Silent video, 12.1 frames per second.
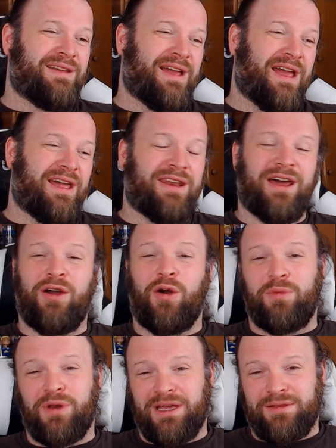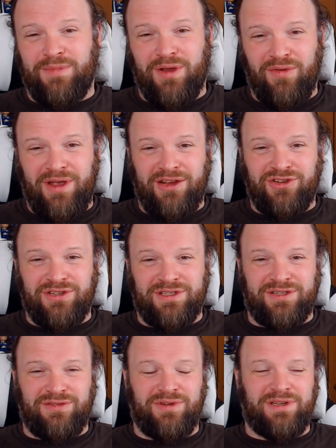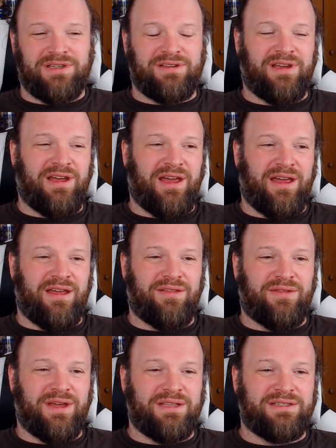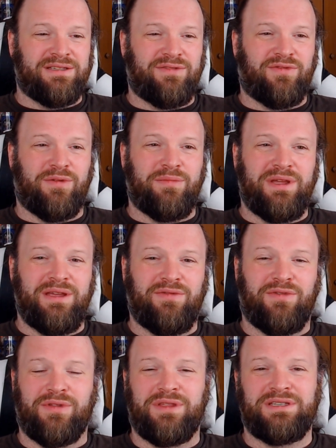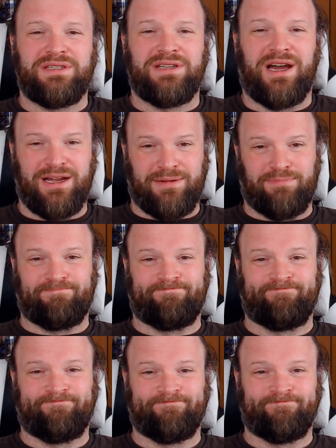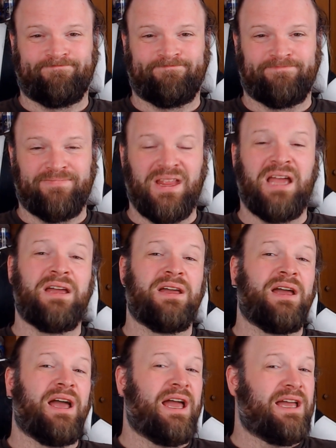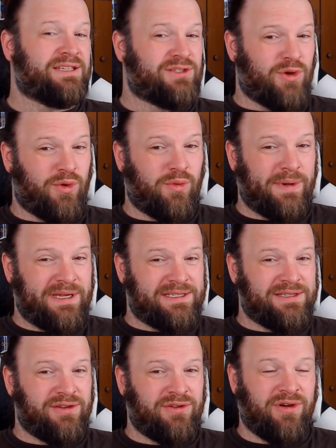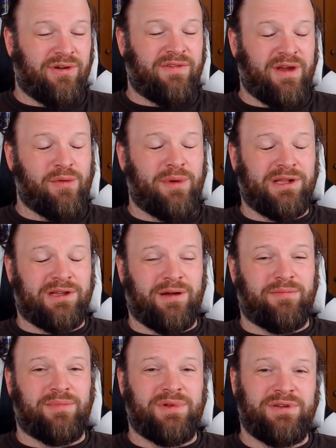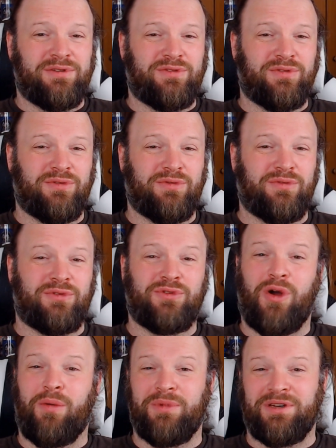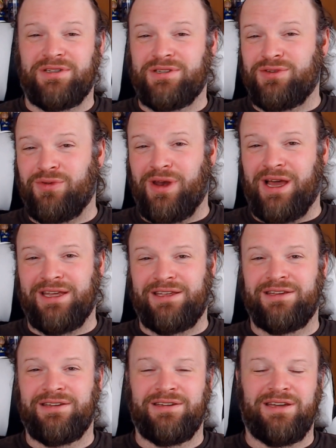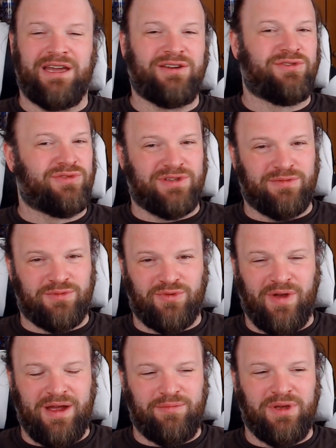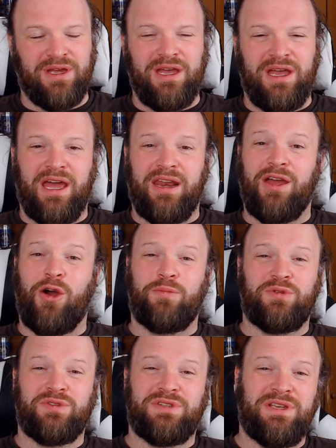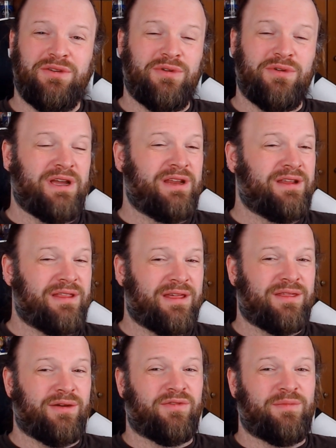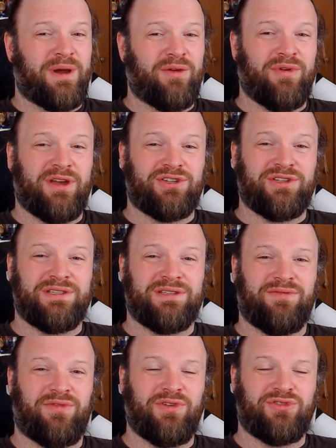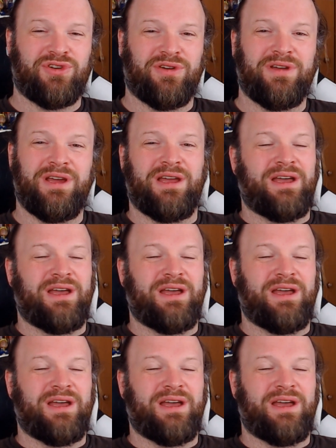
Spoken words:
And I hope you liked my reactions to it. And that's it for me for this time. As always, you're very welcome to comment, to like, and to subscribe. And I hope to see you in another of my reactions in the future.